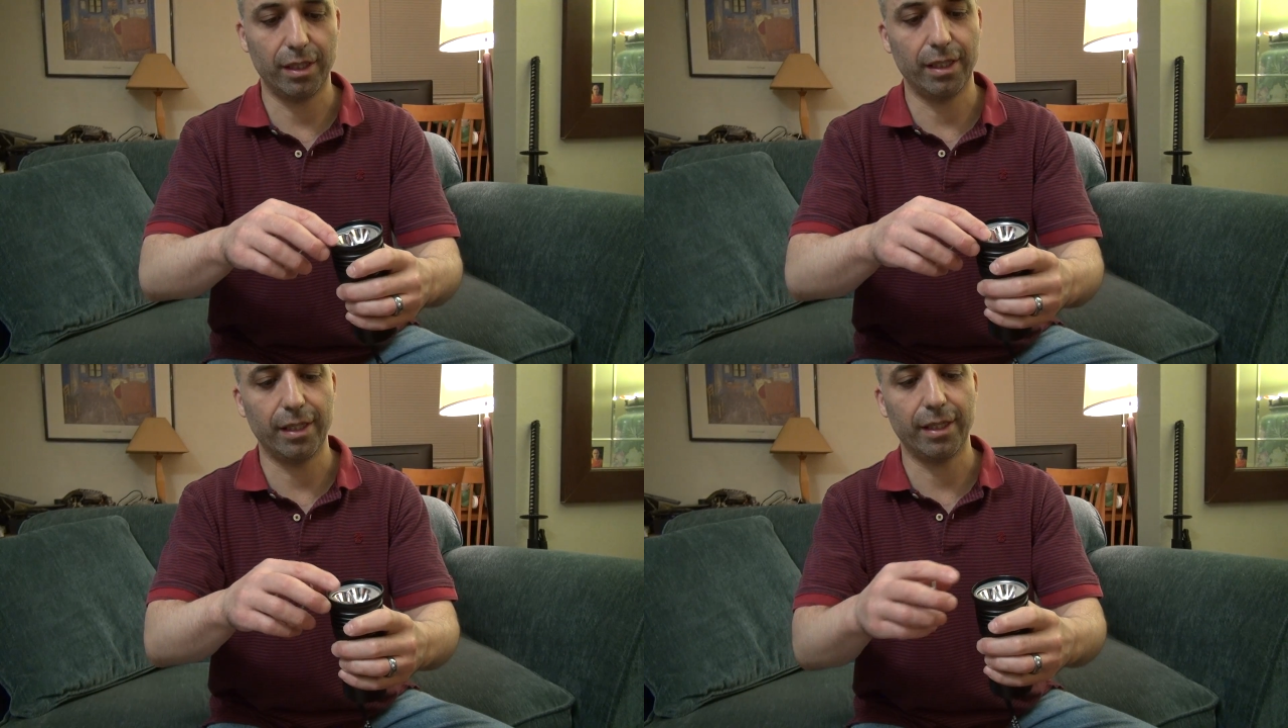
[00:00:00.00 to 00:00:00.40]

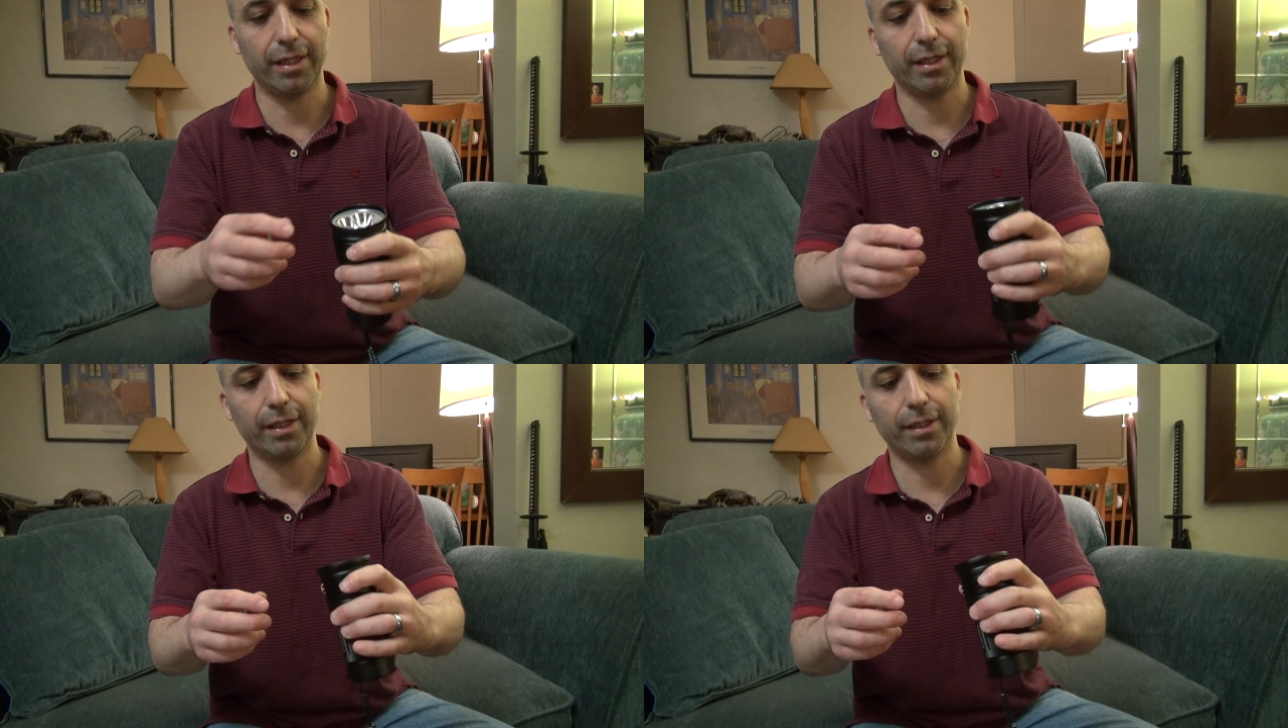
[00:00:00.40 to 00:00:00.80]

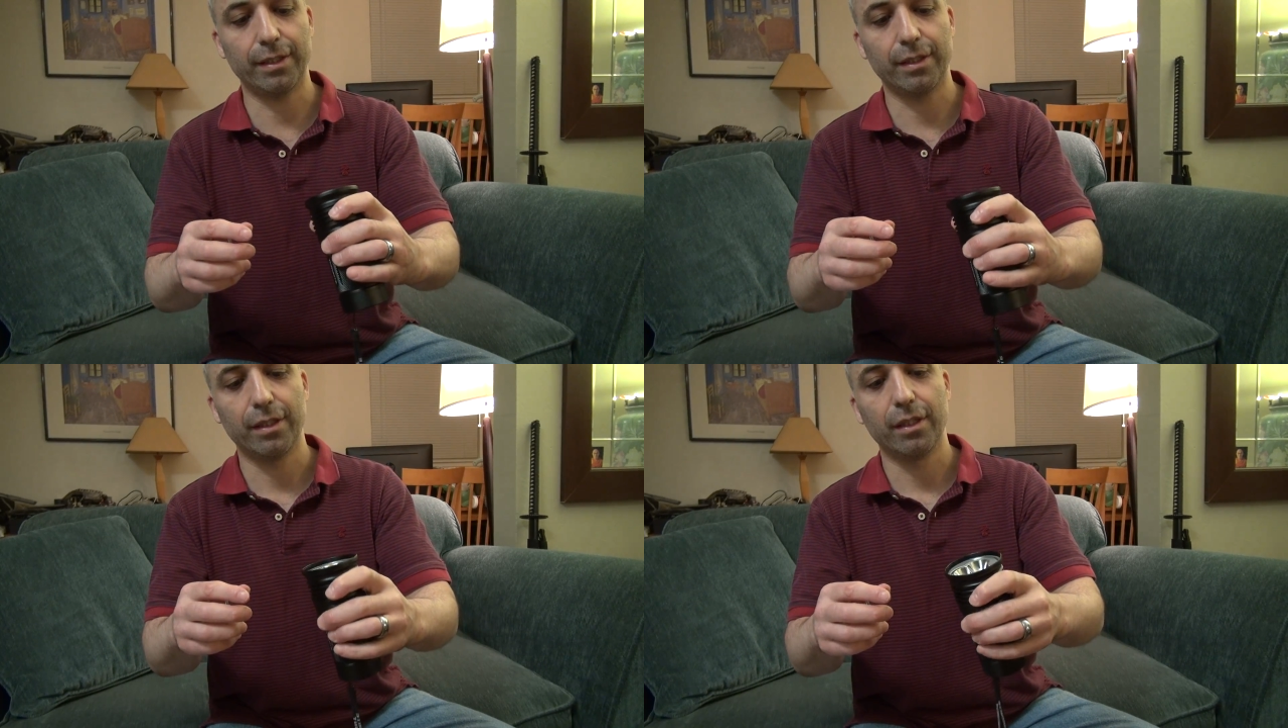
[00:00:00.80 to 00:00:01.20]

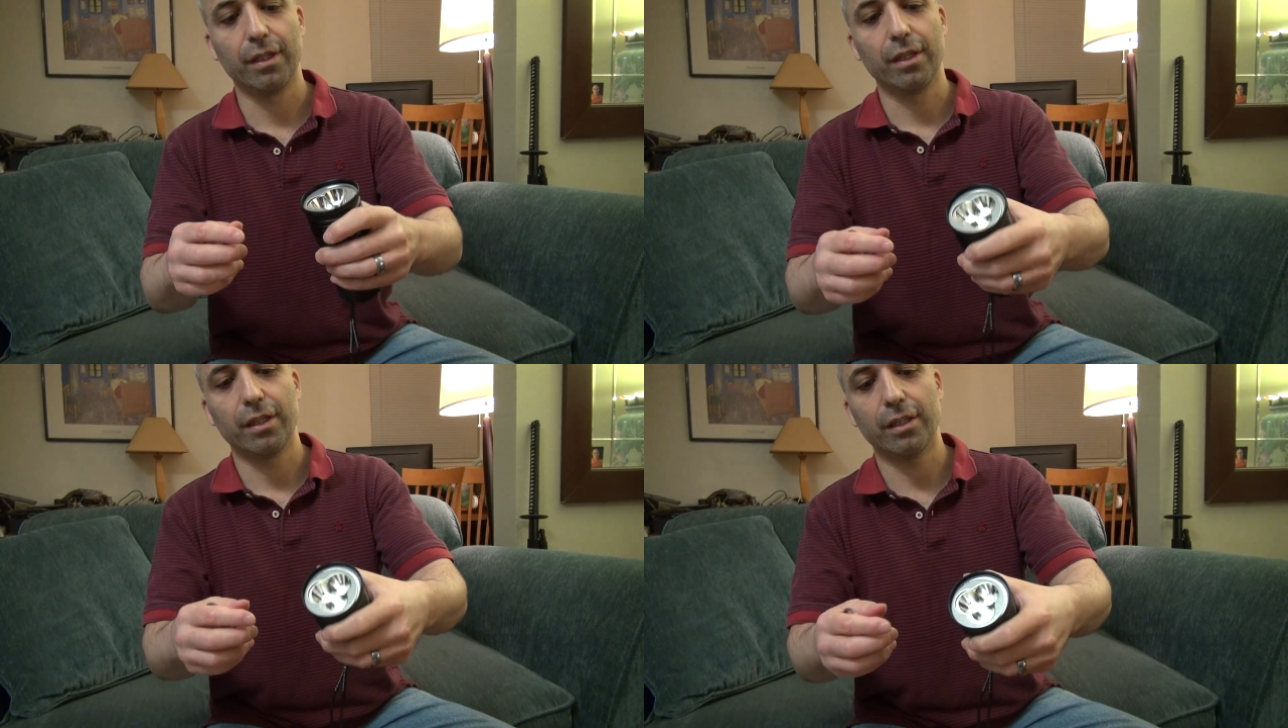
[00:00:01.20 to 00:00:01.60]
And
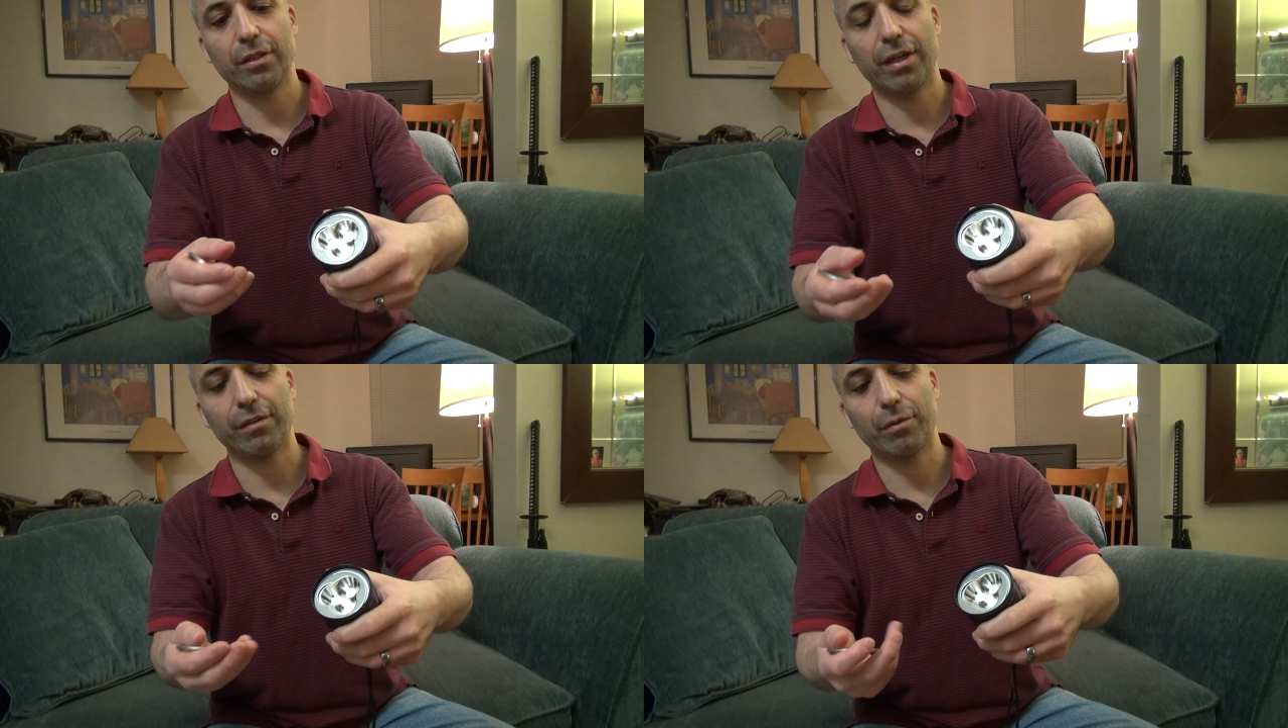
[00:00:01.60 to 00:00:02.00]
then
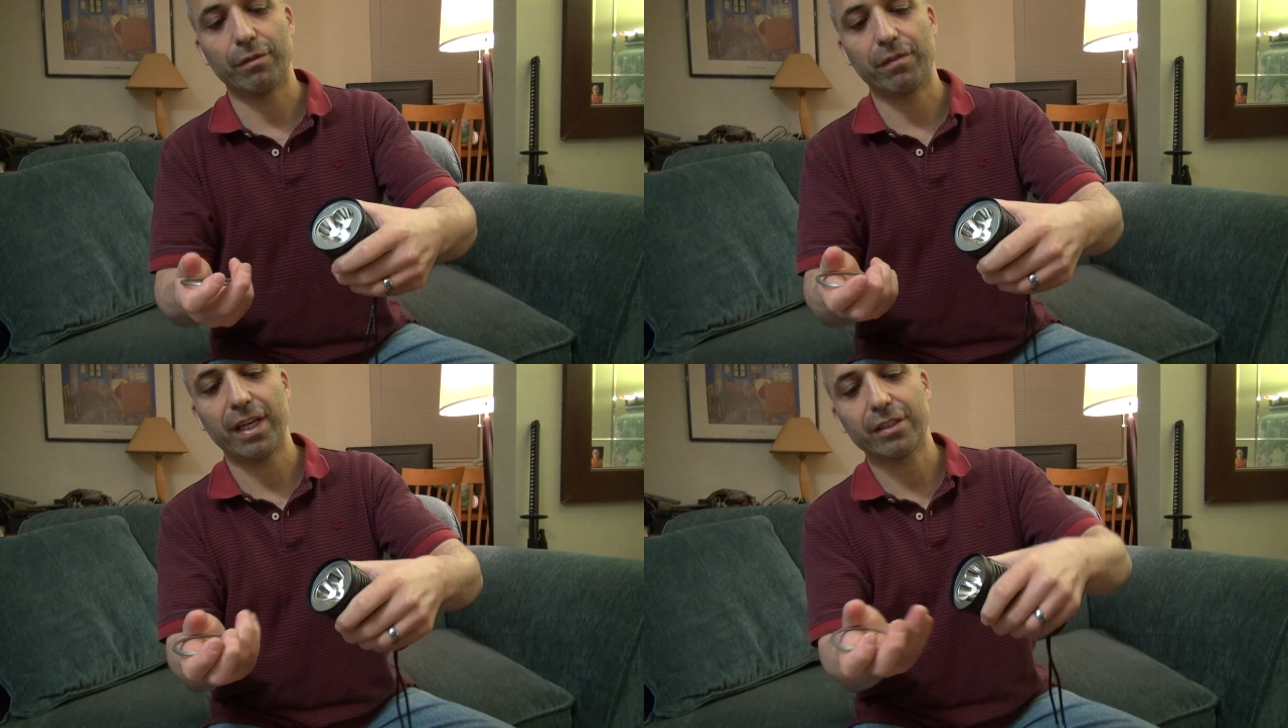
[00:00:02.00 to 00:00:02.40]
you have the
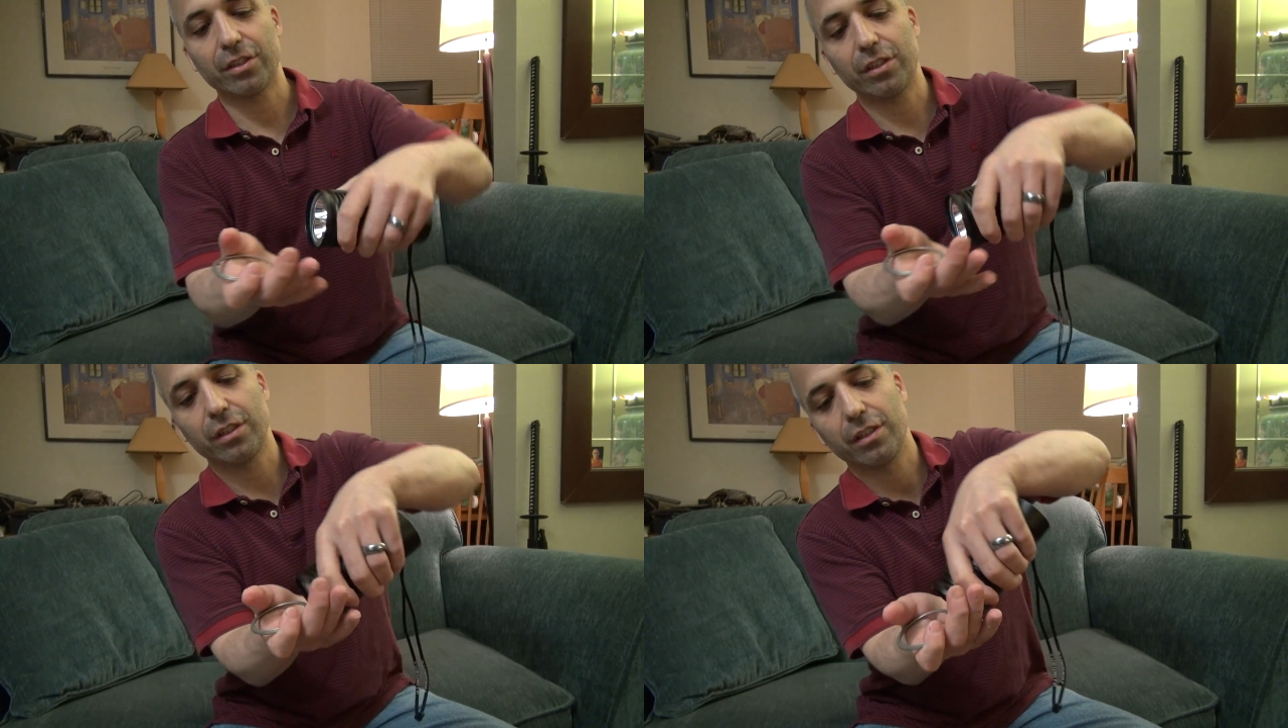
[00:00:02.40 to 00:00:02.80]

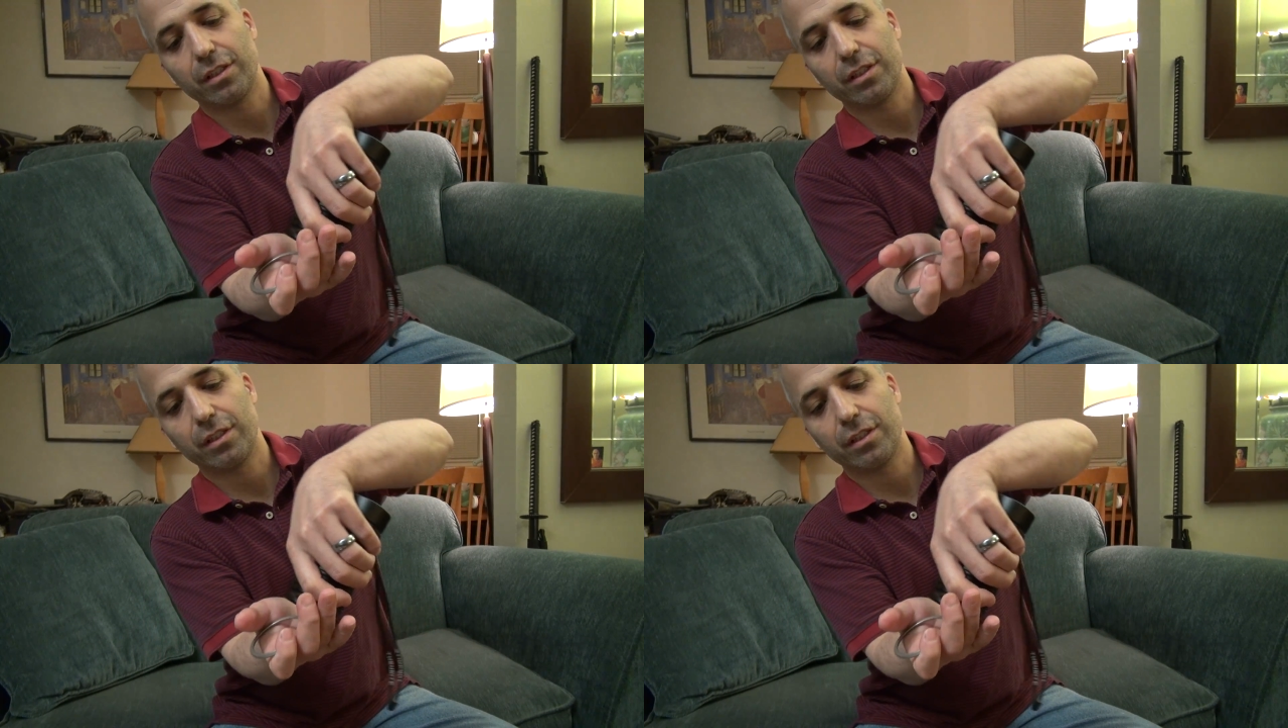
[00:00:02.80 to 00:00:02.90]
reflector,